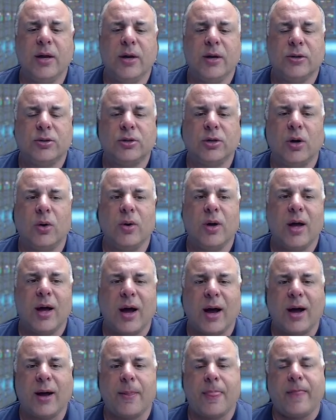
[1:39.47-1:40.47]
So
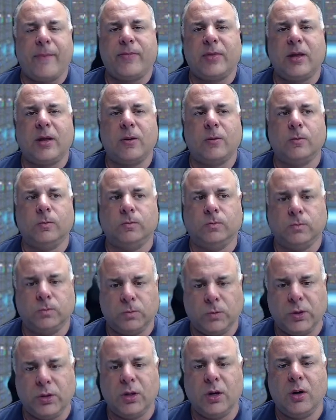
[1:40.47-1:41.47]

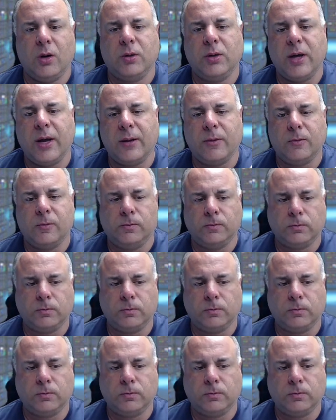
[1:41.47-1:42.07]
we know that